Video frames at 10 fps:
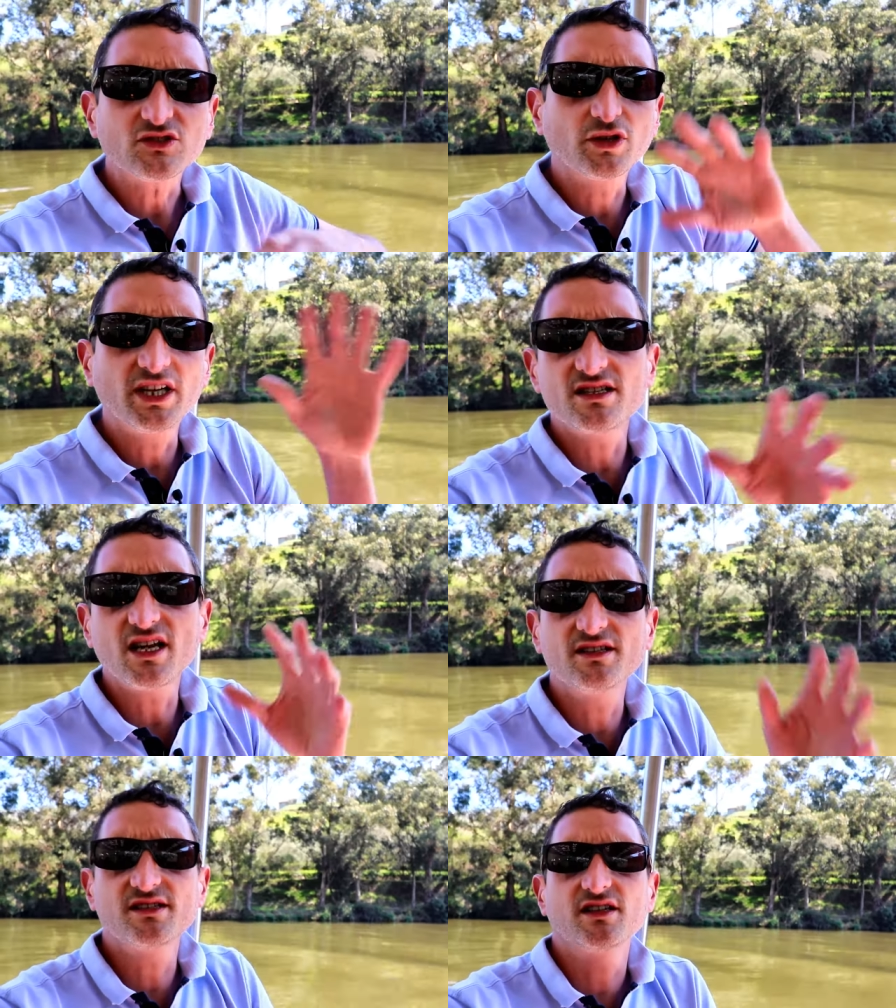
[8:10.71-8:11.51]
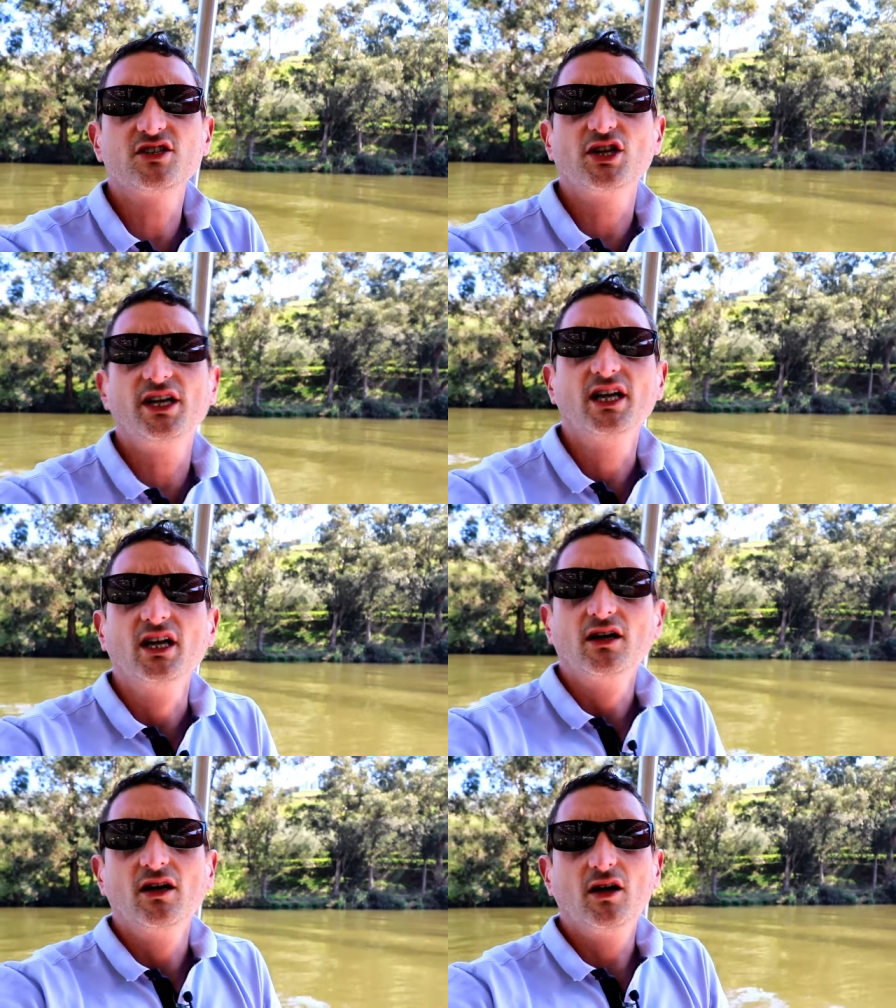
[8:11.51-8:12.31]
So Quinta is essentially
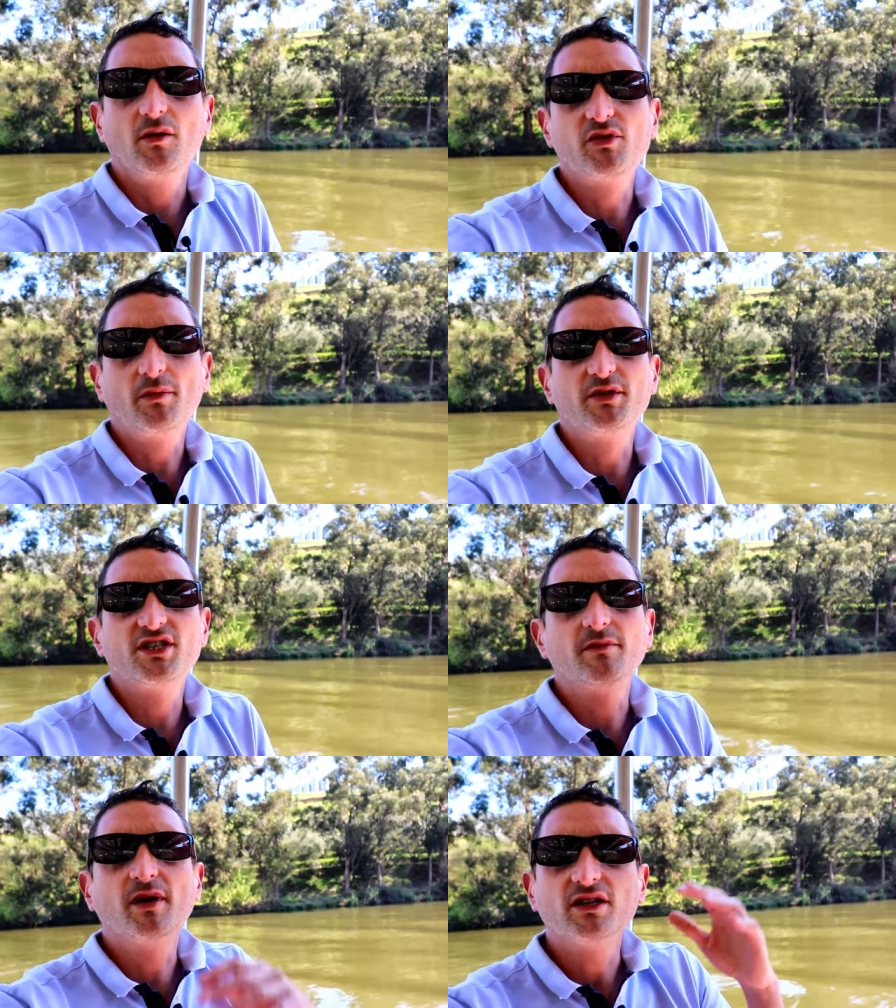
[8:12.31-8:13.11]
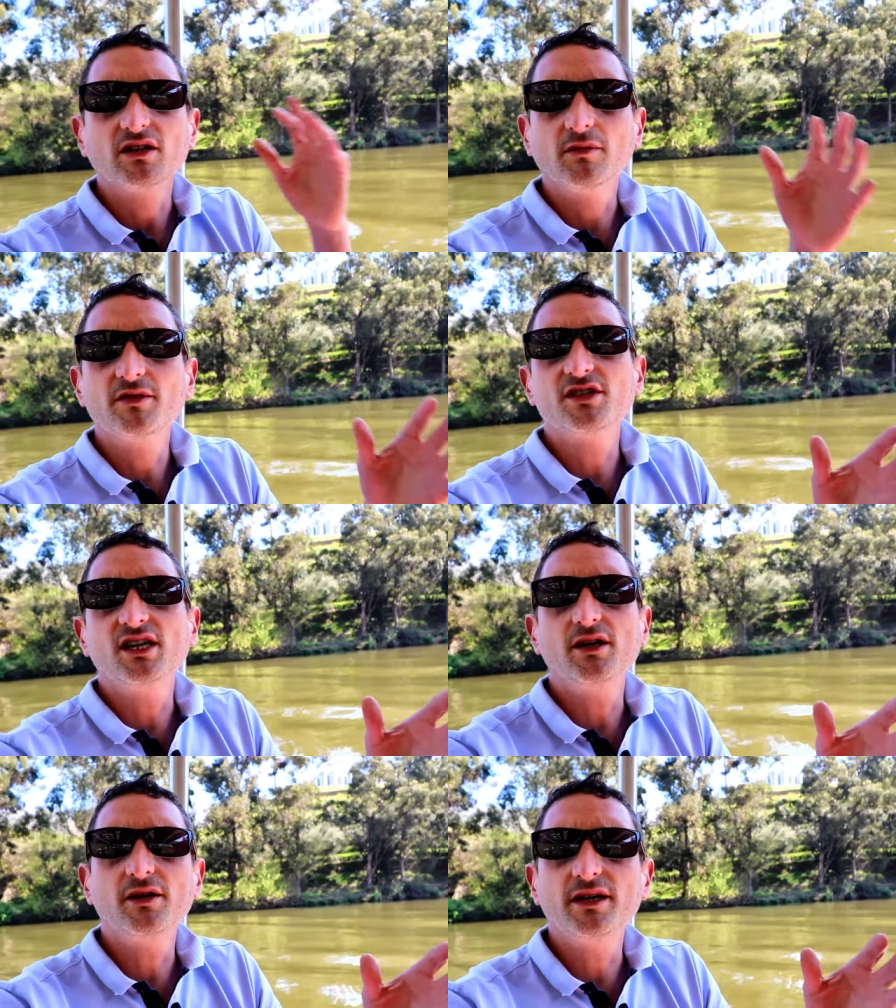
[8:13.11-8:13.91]
uh, a property, but
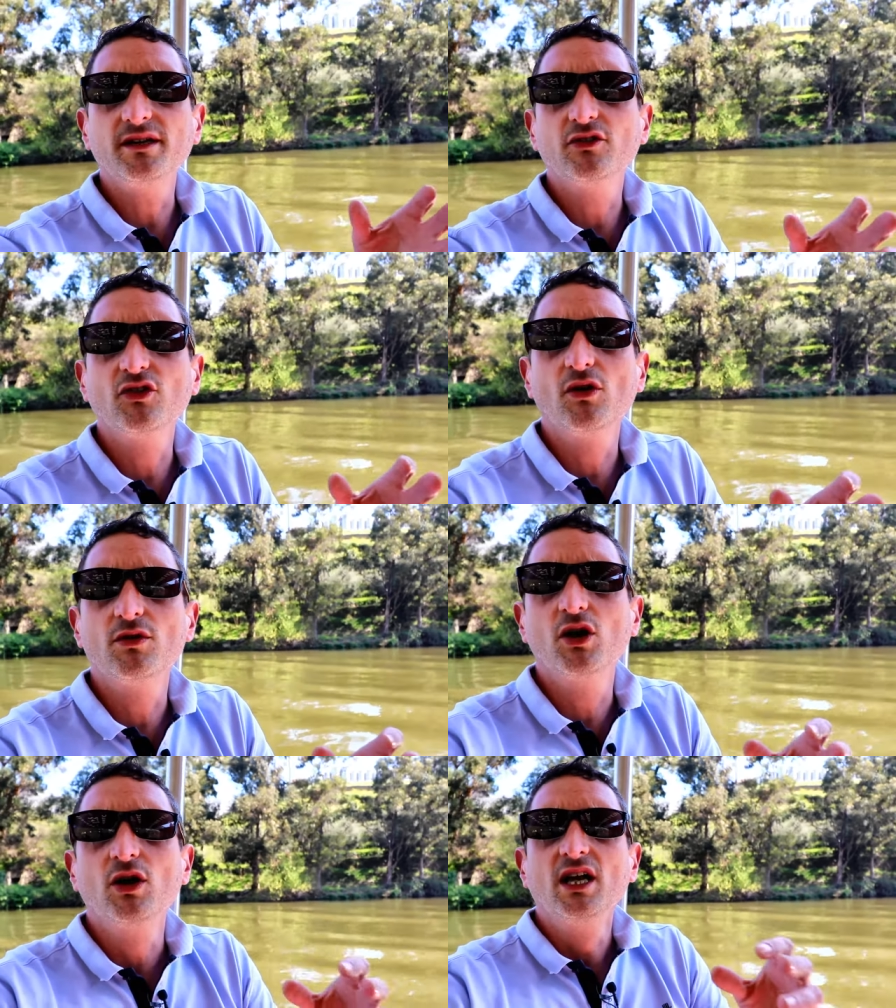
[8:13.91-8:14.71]
obviously here in the Douro,